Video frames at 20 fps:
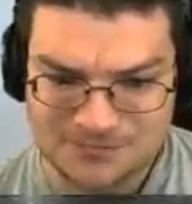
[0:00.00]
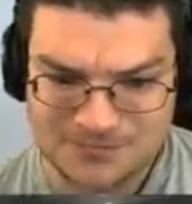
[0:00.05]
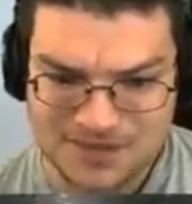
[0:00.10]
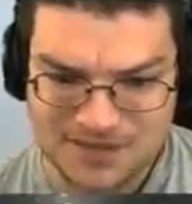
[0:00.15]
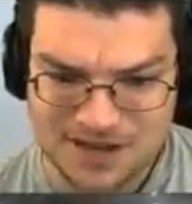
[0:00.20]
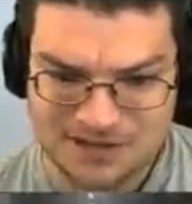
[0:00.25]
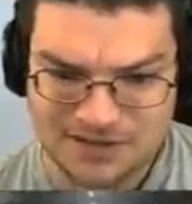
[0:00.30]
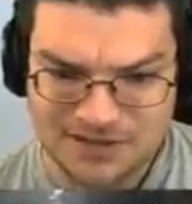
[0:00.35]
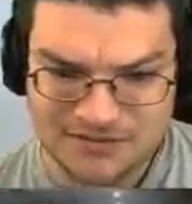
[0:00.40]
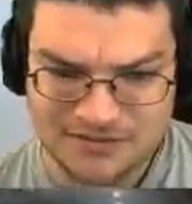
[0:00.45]

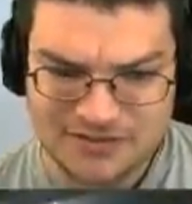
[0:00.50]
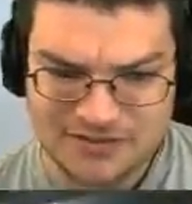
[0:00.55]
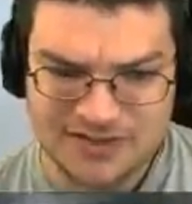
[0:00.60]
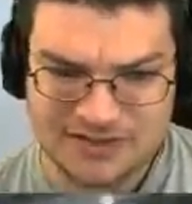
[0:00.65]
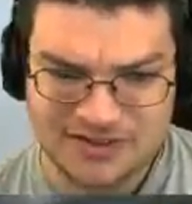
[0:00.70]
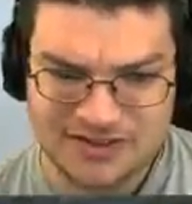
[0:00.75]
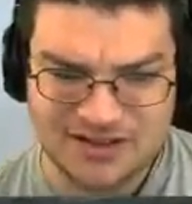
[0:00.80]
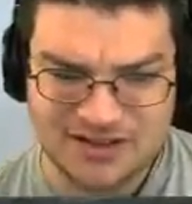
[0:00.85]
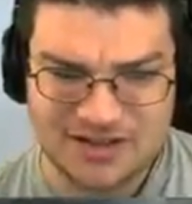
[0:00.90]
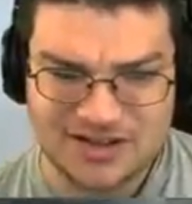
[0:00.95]
I'd love to
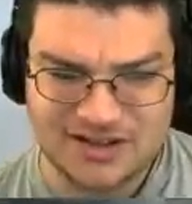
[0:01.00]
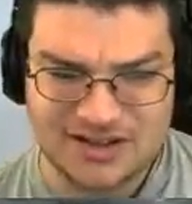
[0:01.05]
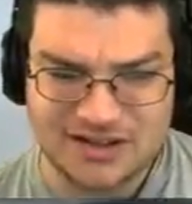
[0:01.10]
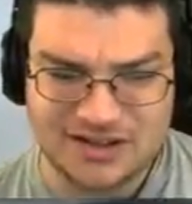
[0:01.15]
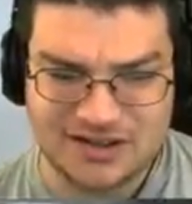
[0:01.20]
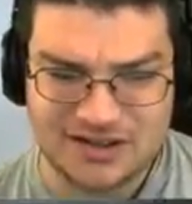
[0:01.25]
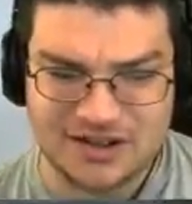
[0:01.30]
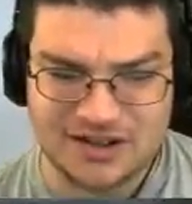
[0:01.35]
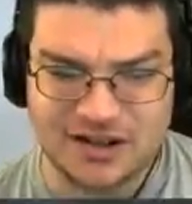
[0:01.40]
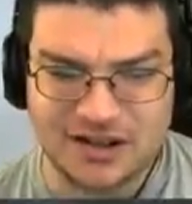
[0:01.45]
see like
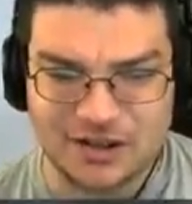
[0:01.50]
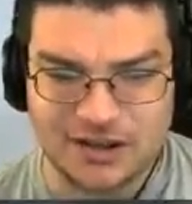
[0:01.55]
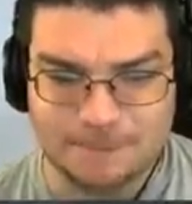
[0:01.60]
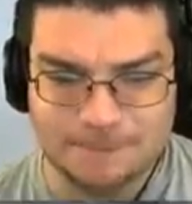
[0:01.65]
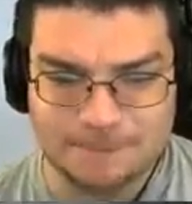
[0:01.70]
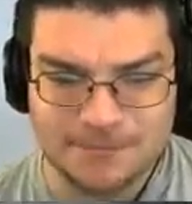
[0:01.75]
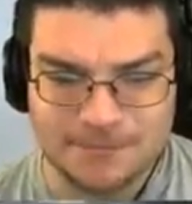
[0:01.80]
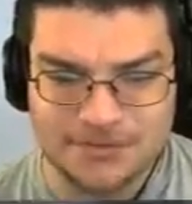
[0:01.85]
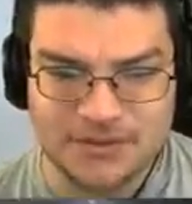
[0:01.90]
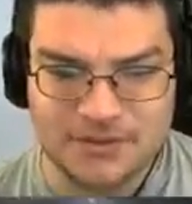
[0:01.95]

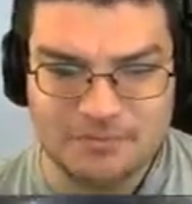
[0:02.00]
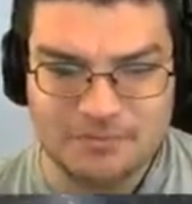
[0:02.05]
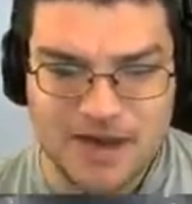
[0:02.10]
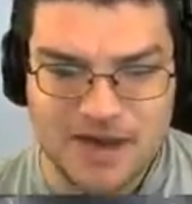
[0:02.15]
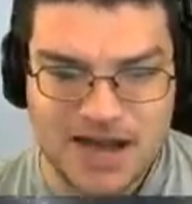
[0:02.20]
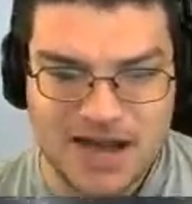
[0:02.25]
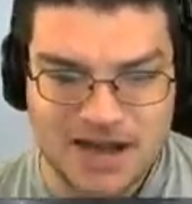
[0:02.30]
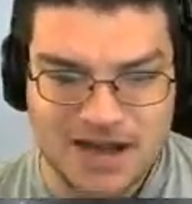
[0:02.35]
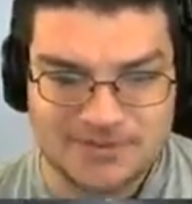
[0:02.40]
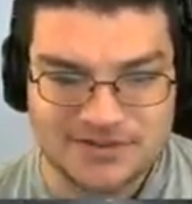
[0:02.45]
the
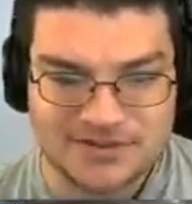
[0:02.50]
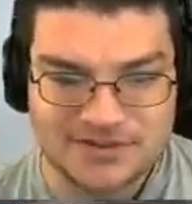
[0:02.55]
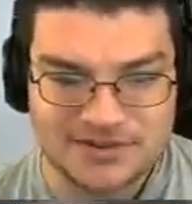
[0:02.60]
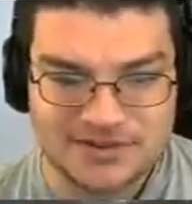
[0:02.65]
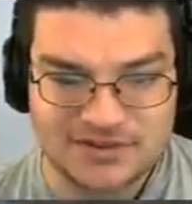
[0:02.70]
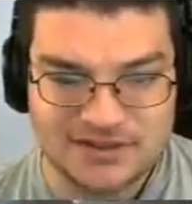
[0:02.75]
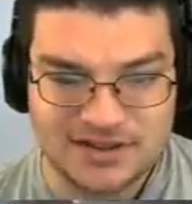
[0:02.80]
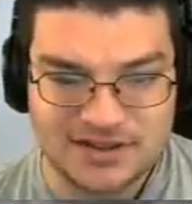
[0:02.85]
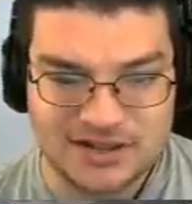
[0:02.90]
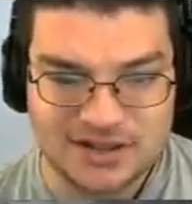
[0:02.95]
maps in
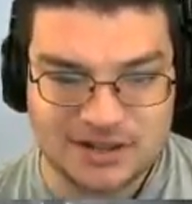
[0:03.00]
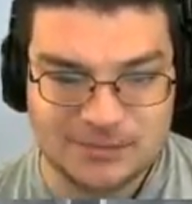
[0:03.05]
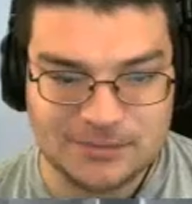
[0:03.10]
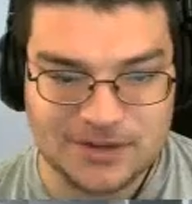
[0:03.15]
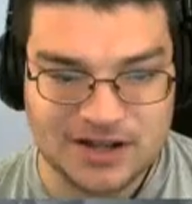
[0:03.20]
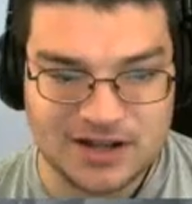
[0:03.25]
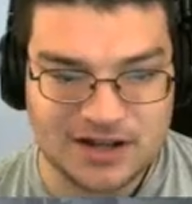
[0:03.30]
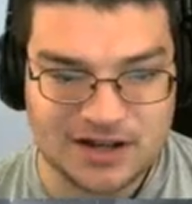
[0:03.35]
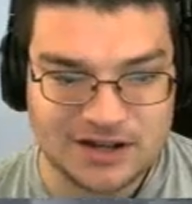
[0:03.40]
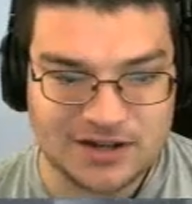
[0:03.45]
this game
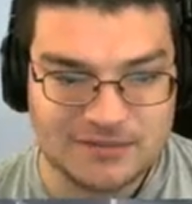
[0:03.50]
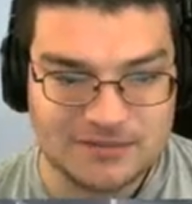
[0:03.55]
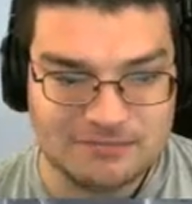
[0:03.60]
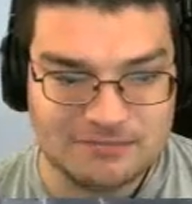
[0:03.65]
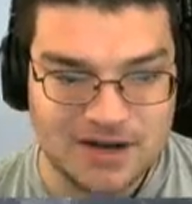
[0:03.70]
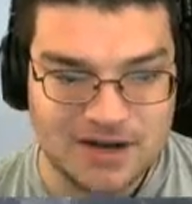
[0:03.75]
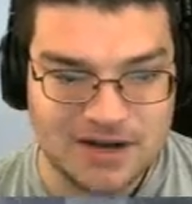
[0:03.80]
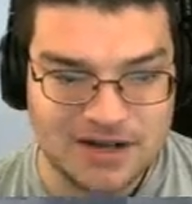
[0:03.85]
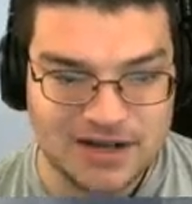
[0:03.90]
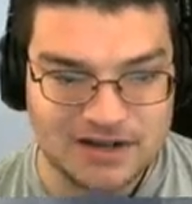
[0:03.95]
kind of
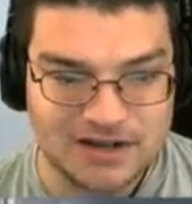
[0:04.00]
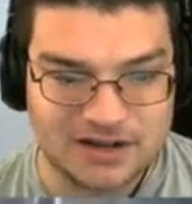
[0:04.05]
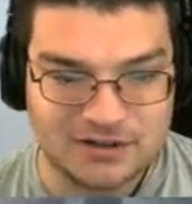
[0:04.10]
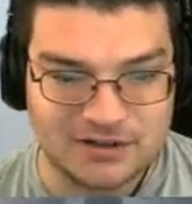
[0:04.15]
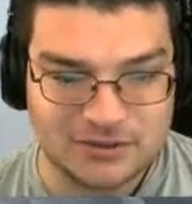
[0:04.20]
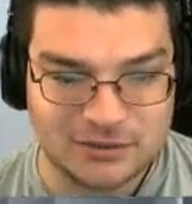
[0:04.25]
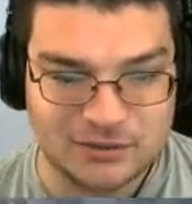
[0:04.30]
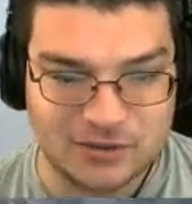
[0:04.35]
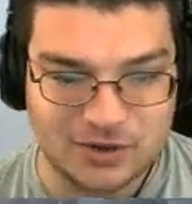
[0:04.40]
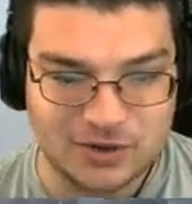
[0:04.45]
combined
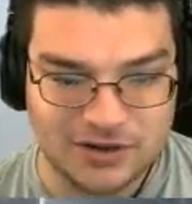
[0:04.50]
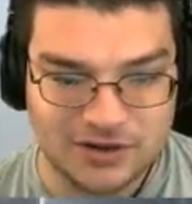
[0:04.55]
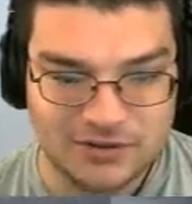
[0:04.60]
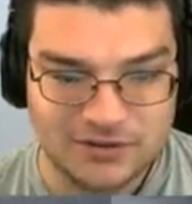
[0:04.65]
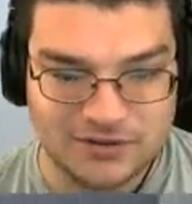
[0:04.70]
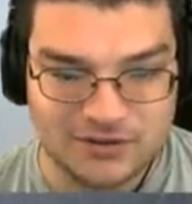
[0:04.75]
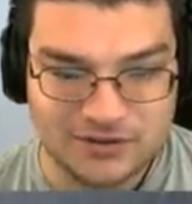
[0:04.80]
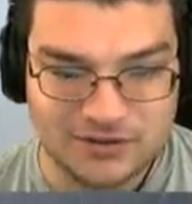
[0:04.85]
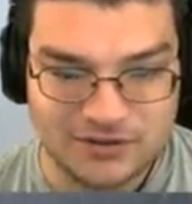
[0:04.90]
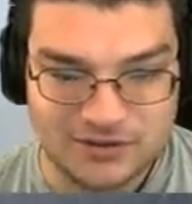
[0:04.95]
into one.
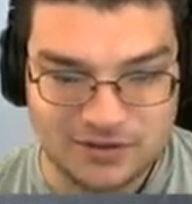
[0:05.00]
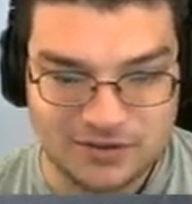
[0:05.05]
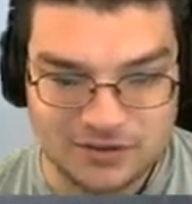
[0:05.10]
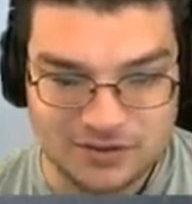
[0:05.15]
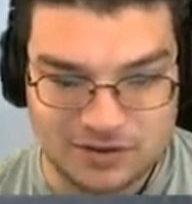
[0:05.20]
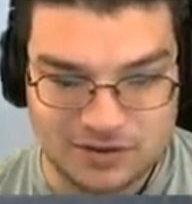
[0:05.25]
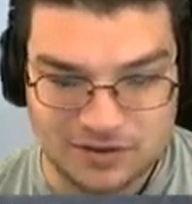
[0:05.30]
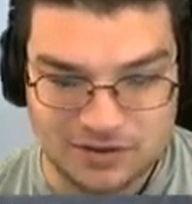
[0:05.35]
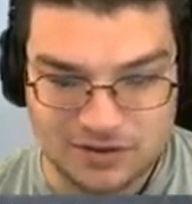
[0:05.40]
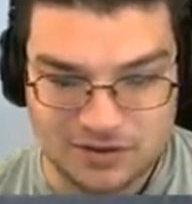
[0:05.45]

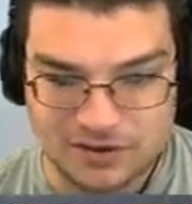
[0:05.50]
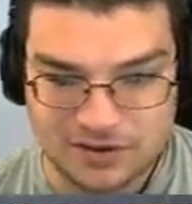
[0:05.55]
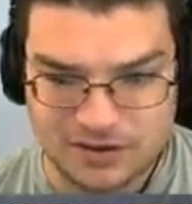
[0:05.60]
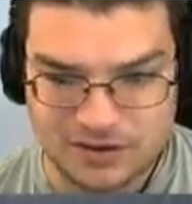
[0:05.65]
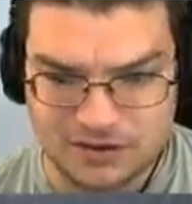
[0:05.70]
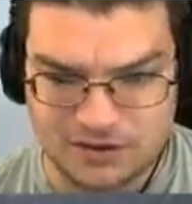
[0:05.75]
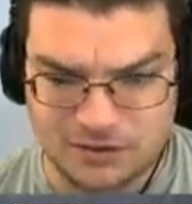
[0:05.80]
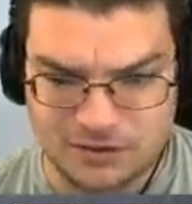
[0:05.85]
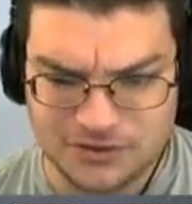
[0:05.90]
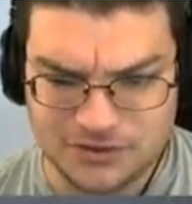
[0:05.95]
Okay.
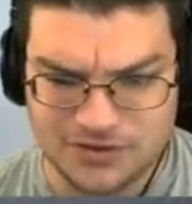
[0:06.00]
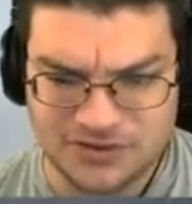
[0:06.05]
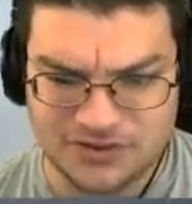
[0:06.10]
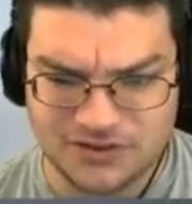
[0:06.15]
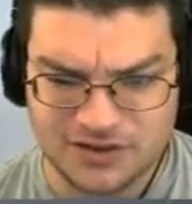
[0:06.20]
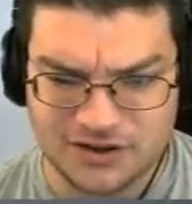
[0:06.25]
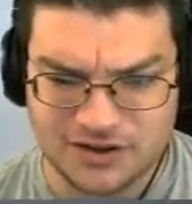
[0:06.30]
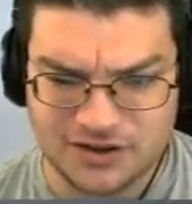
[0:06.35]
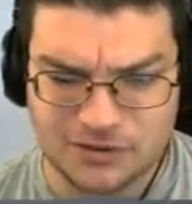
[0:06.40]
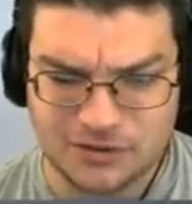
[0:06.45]
Oh, this is
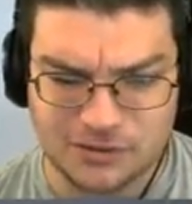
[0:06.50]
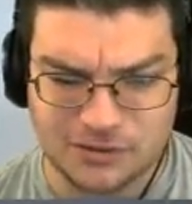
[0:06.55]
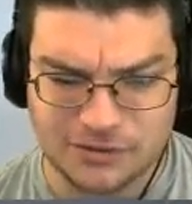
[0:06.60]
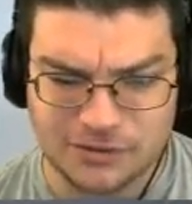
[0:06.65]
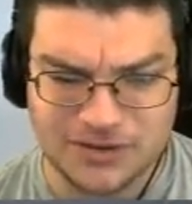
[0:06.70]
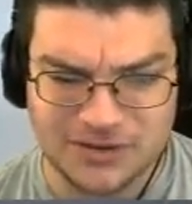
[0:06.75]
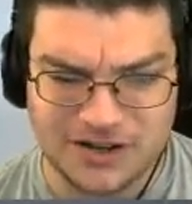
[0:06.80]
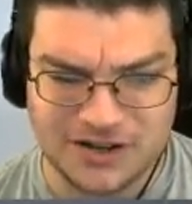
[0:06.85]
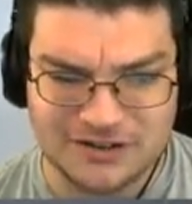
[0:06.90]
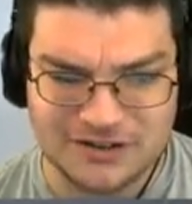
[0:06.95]
like a whole
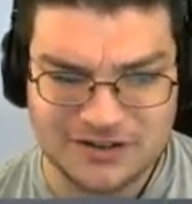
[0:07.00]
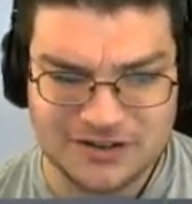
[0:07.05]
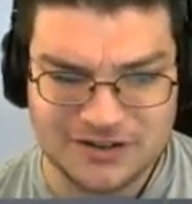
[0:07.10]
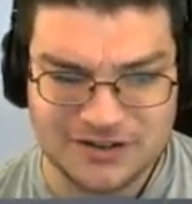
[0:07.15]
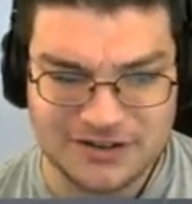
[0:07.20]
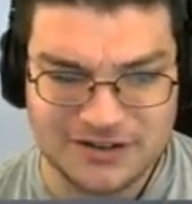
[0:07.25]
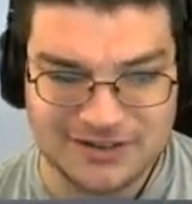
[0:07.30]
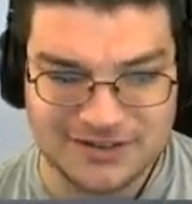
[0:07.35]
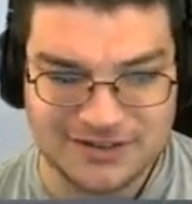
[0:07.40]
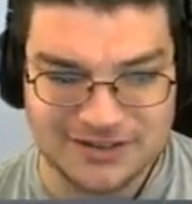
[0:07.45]
new area
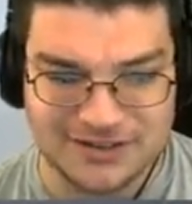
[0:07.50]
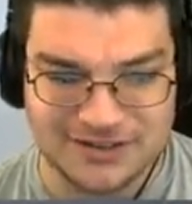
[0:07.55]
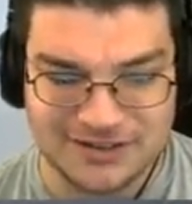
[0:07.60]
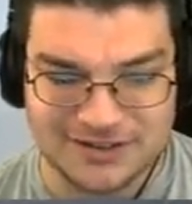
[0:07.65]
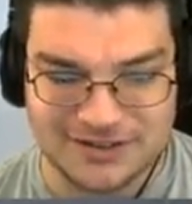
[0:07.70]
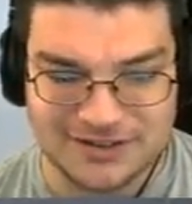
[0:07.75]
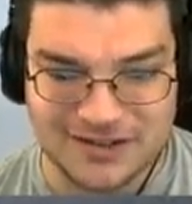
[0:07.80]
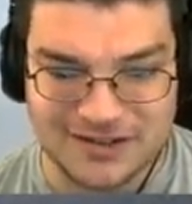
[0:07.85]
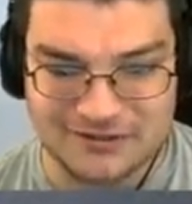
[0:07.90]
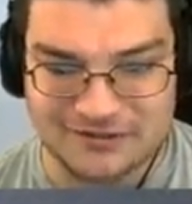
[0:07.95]
that is like
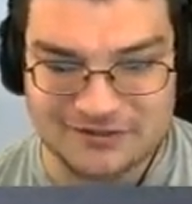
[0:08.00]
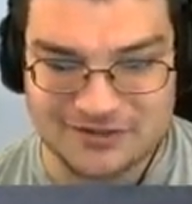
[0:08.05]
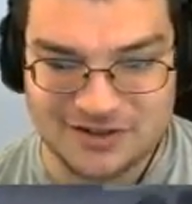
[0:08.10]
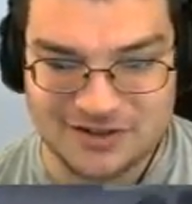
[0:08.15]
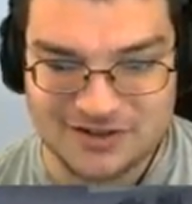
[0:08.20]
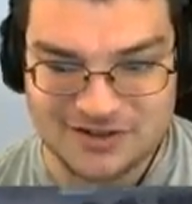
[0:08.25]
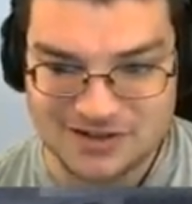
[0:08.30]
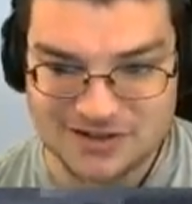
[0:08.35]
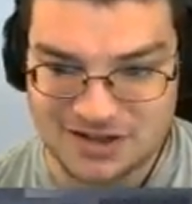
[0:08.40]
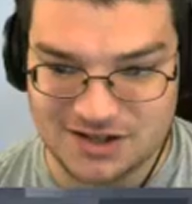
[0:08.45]
not
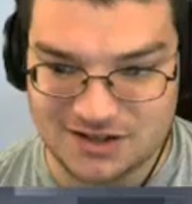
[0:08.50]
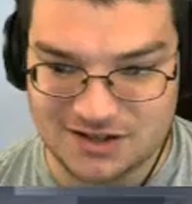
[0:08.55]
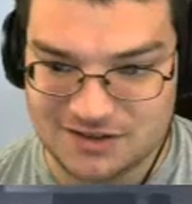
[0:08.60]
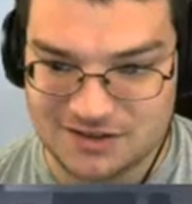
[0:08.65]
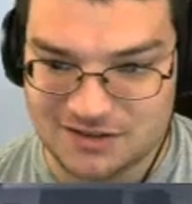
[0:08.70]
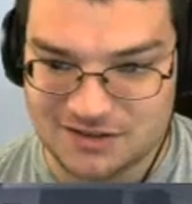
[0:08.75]
finished yet.